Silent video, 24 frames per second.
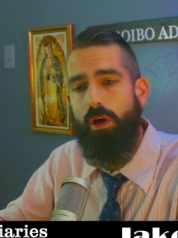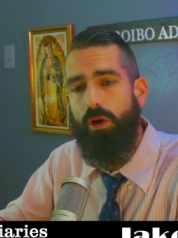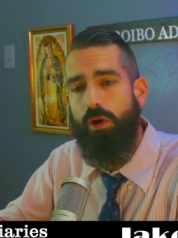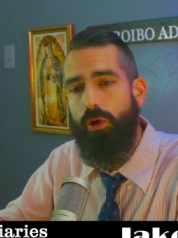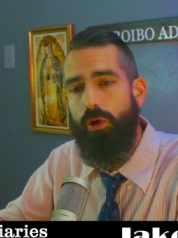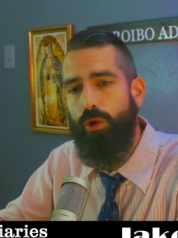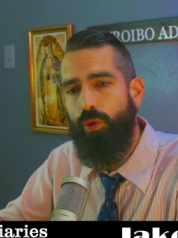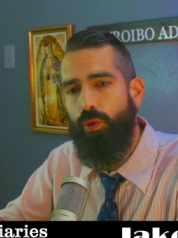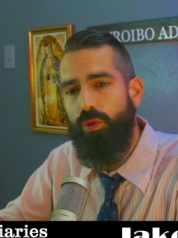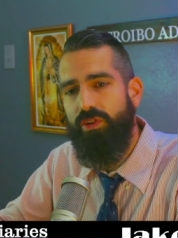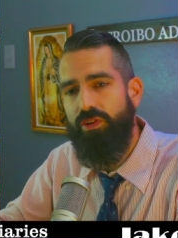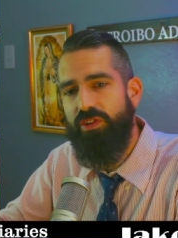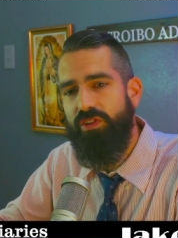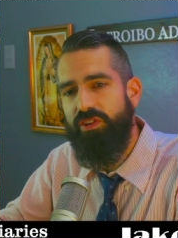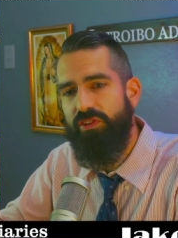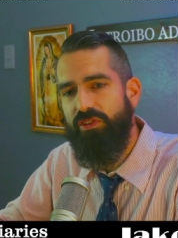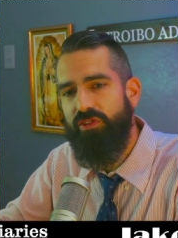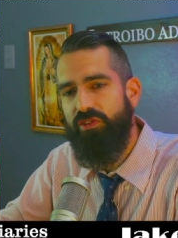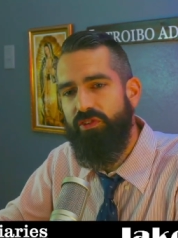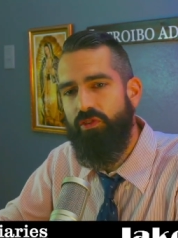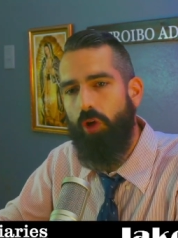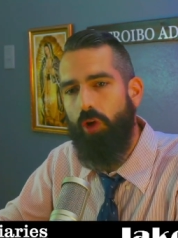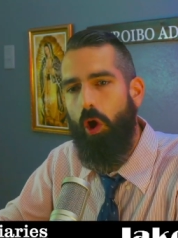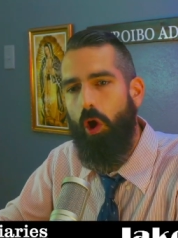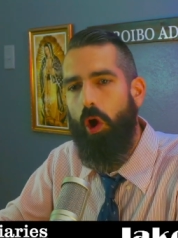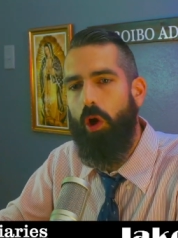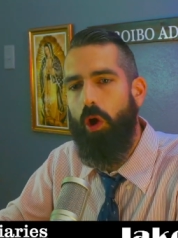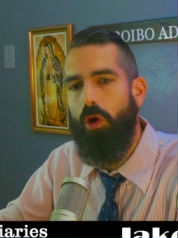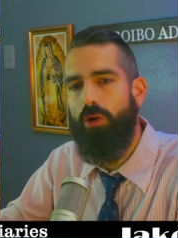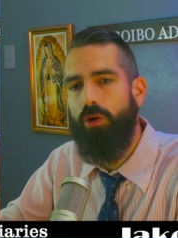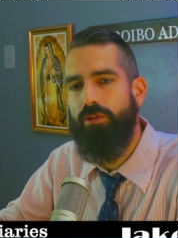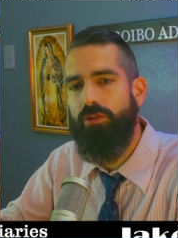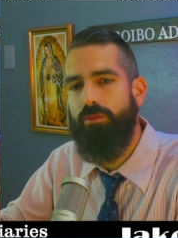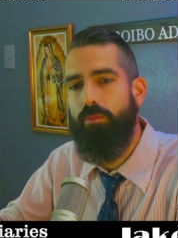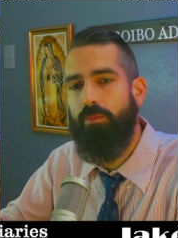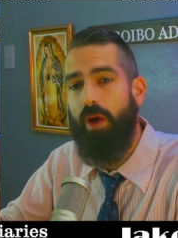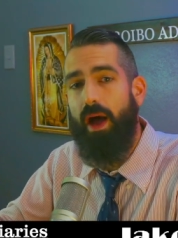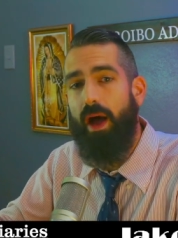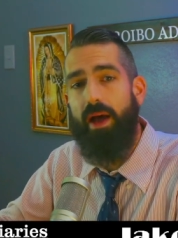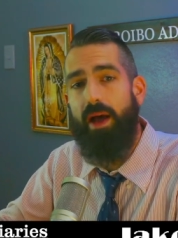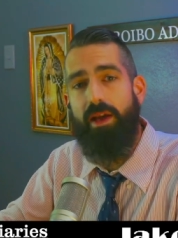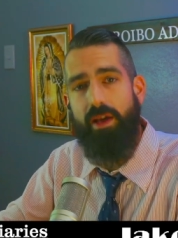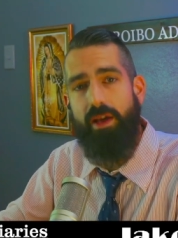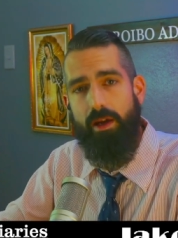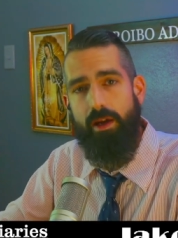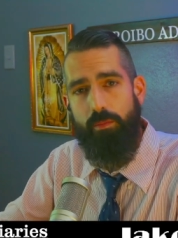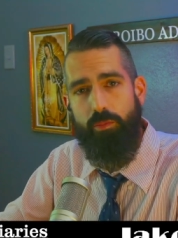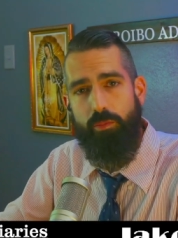who was installed by
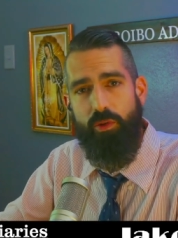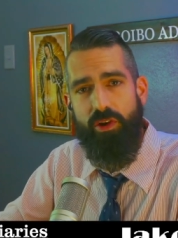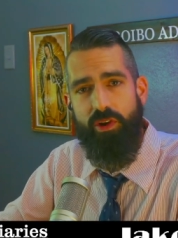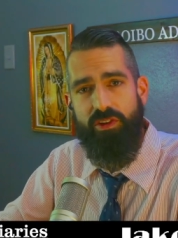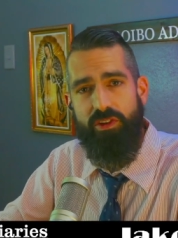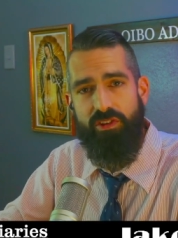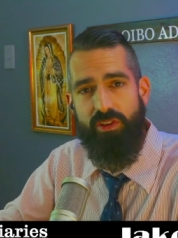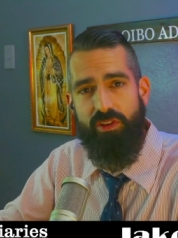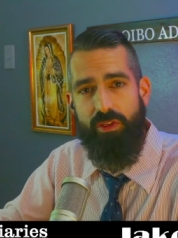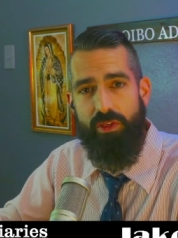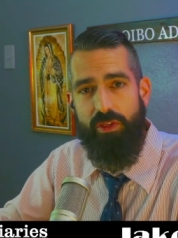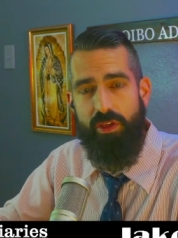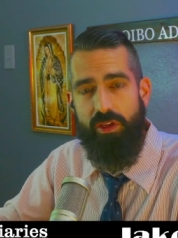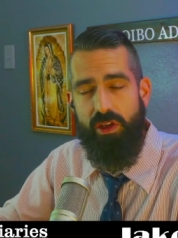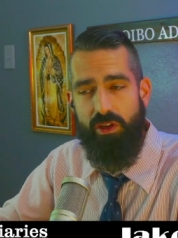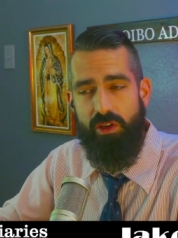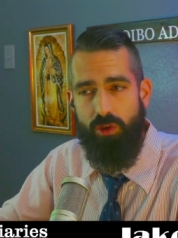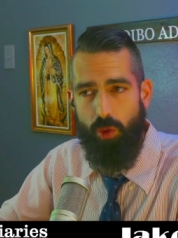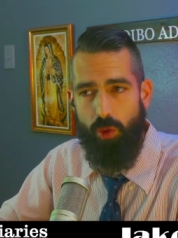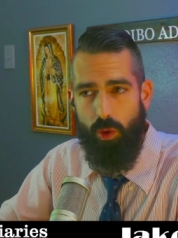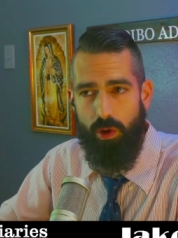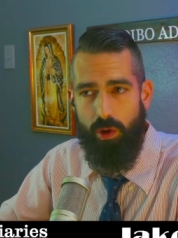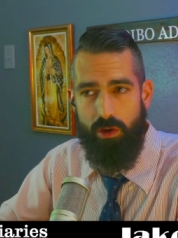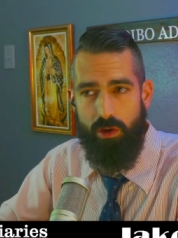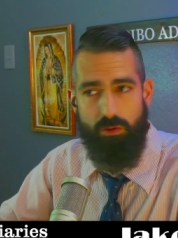Empress Theodora,